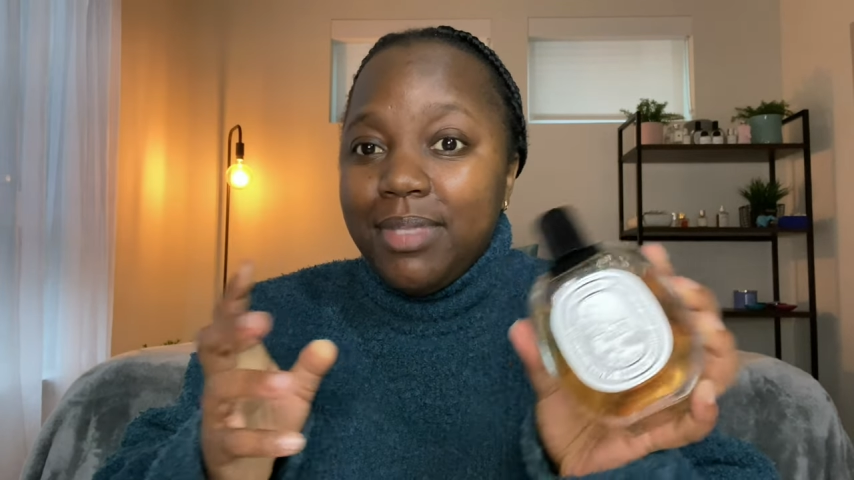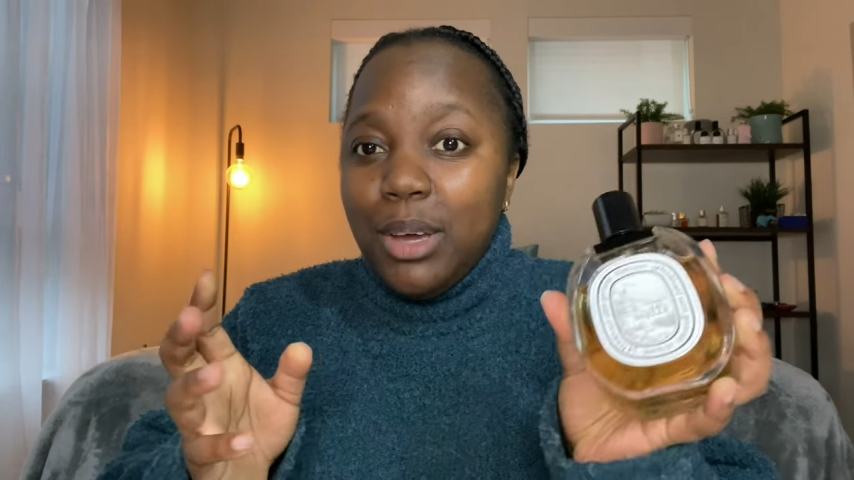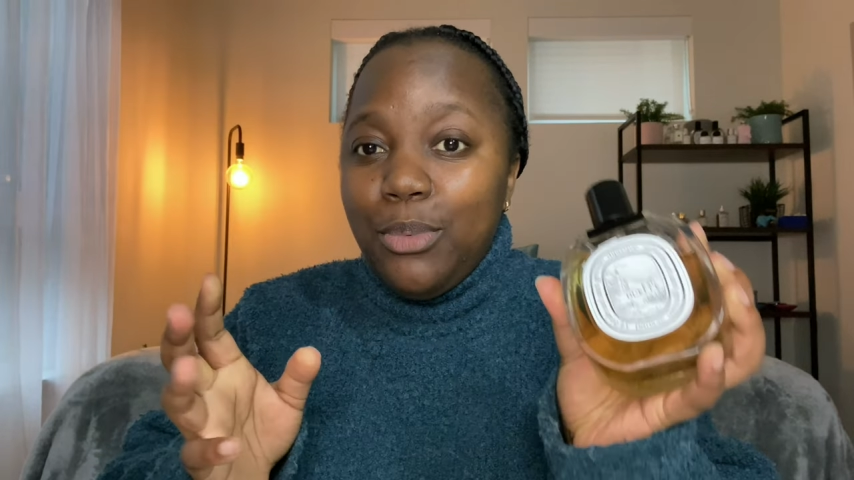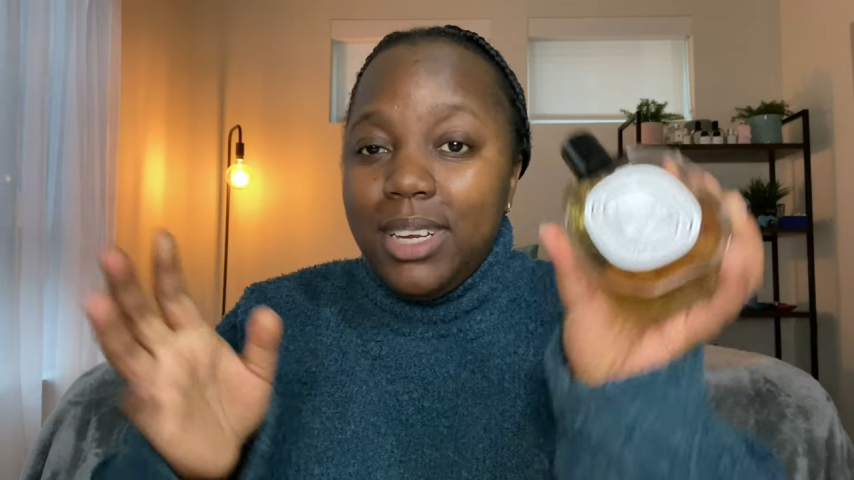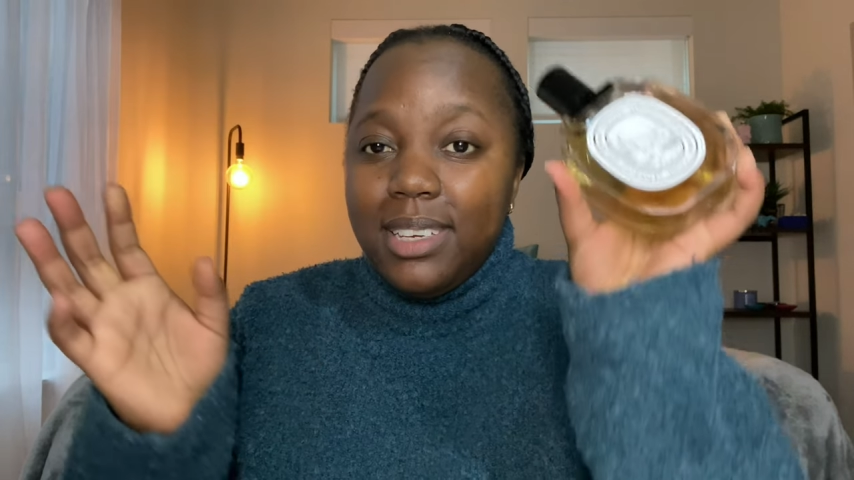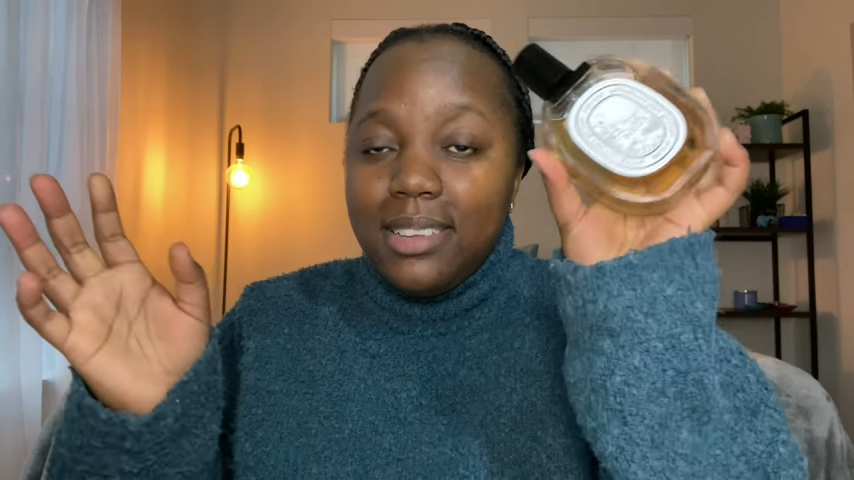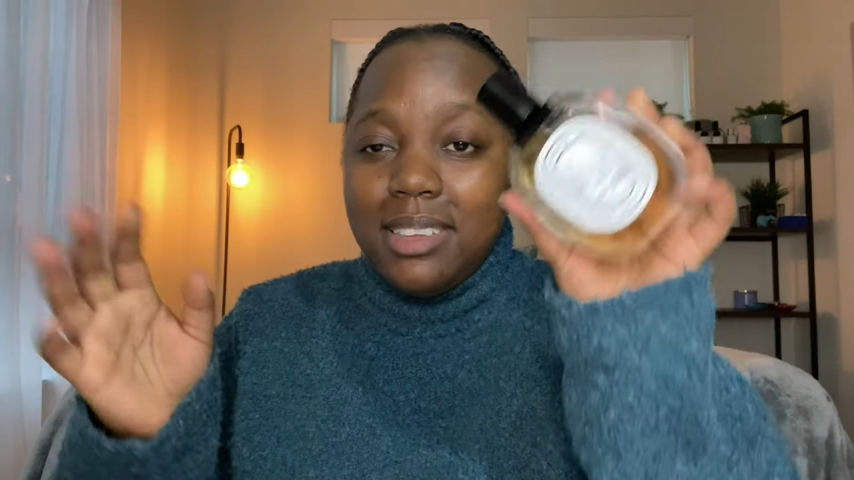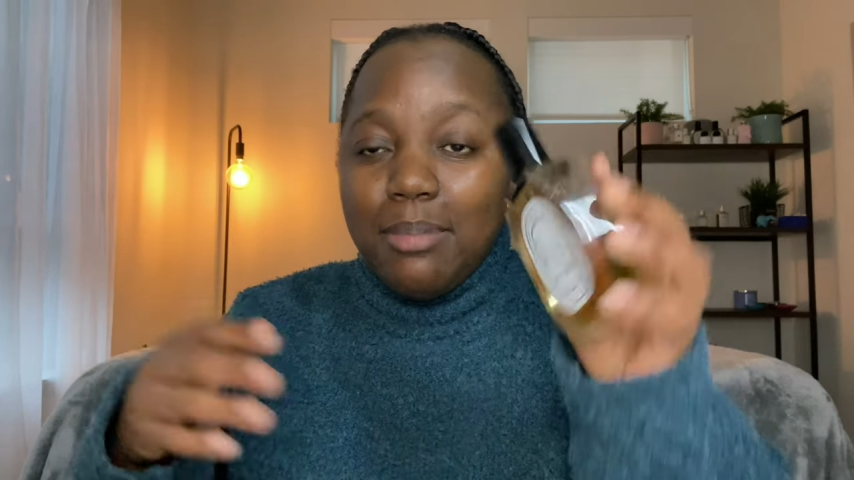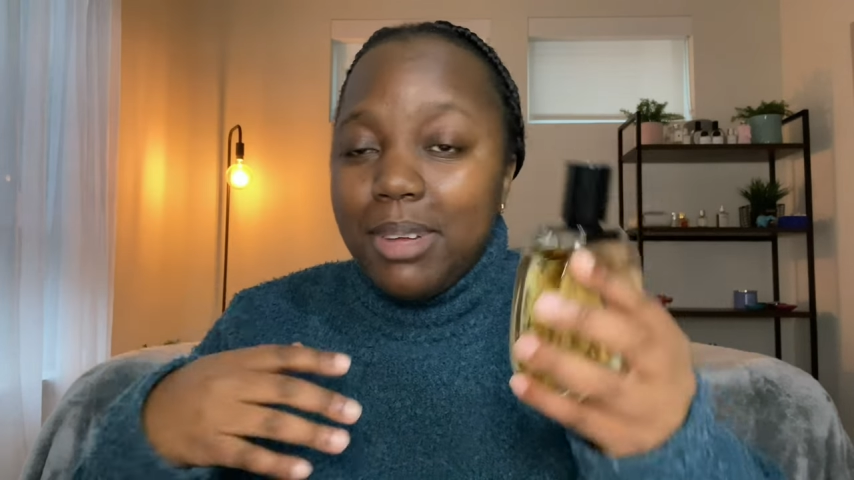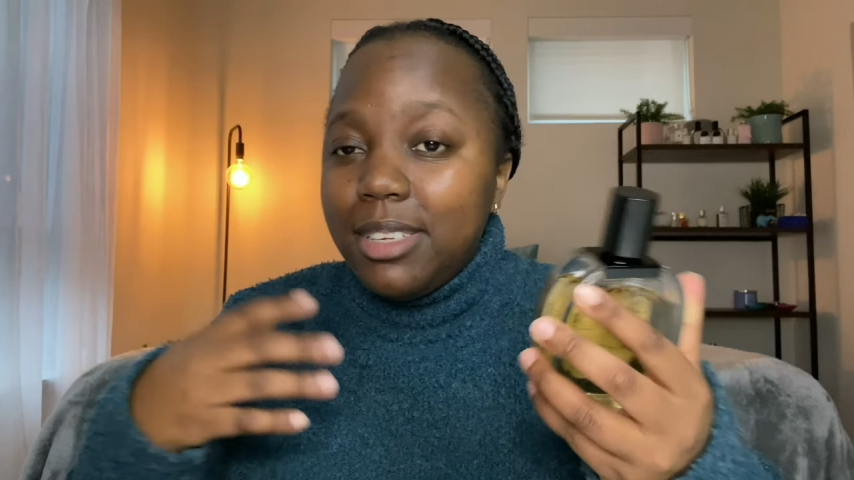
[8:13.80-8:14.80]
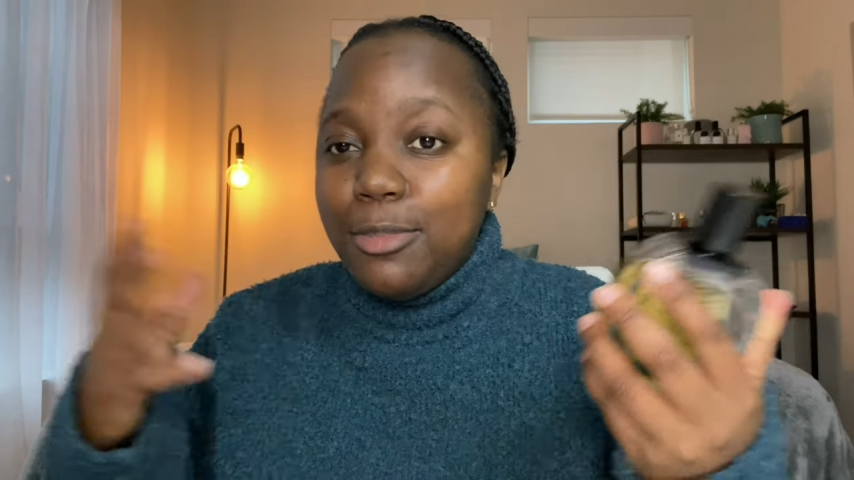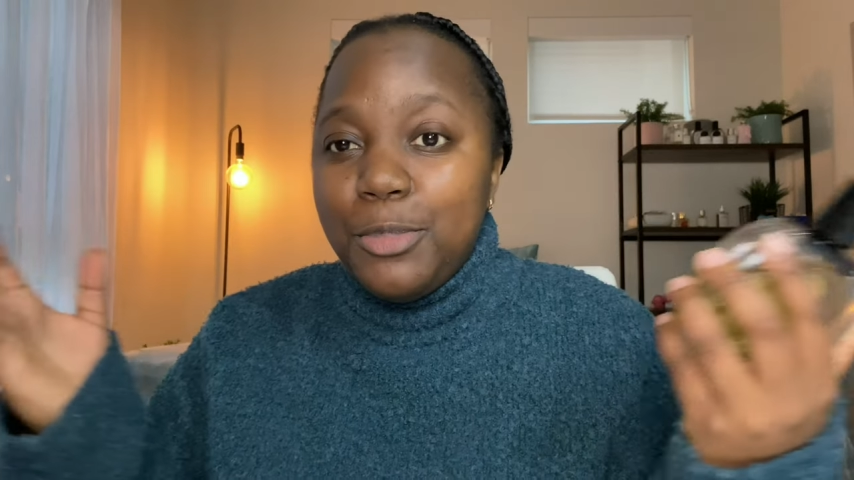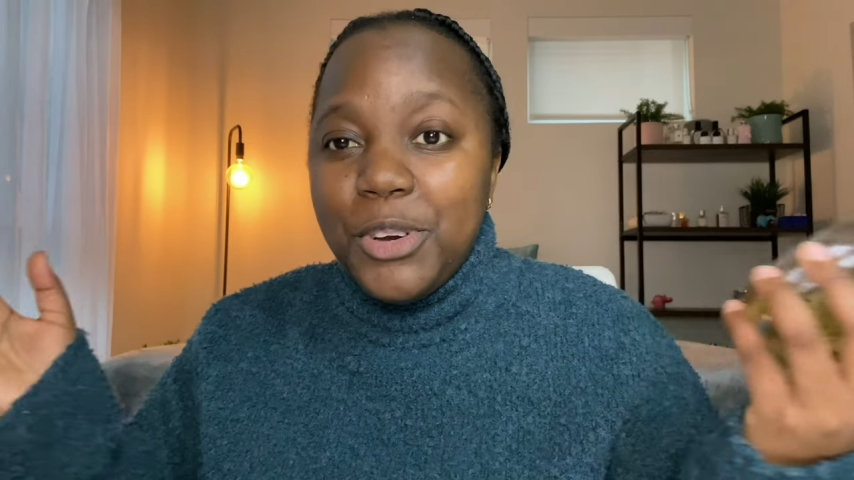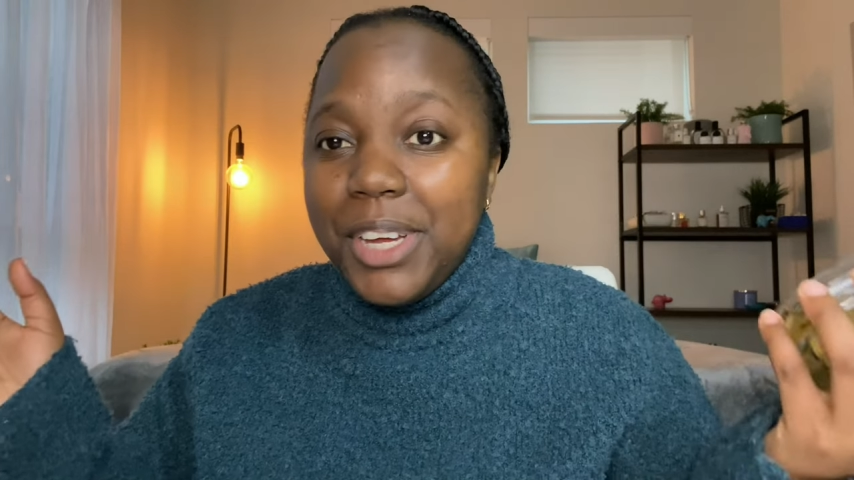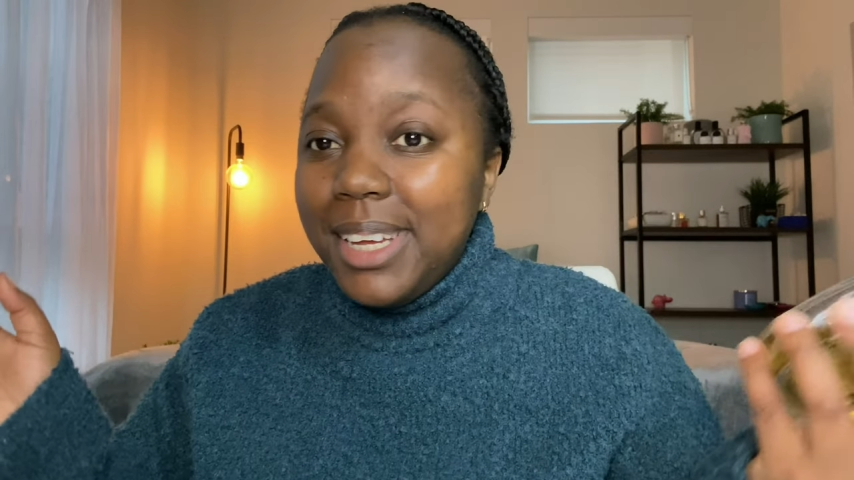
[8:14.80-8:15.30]
Winter, summer,
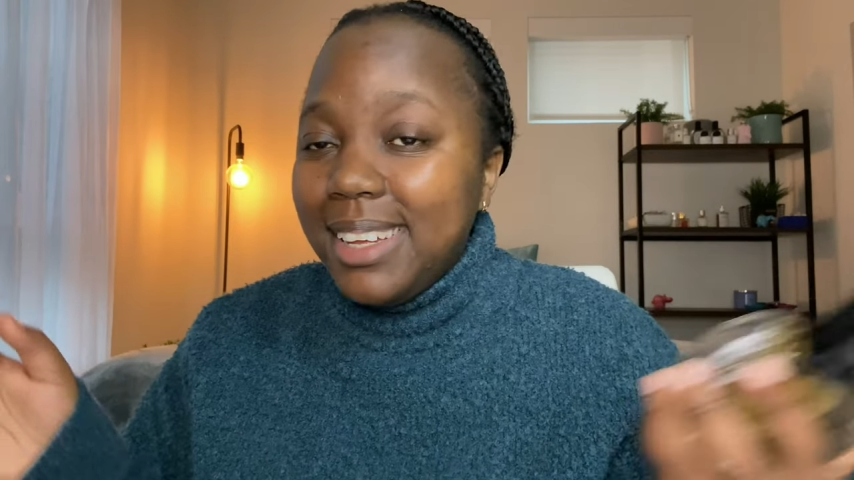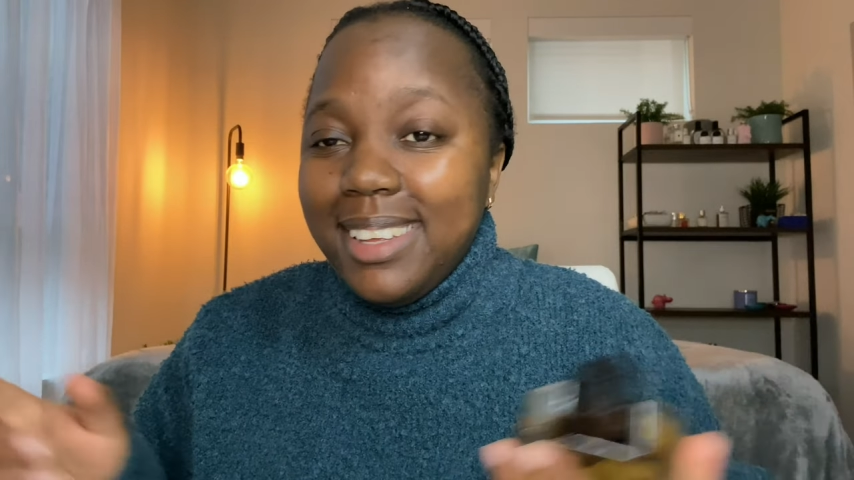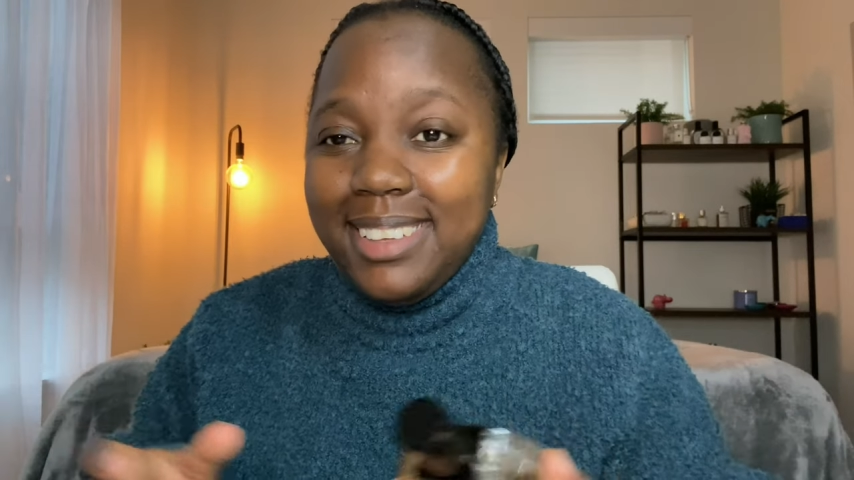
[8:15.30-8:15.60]
spring.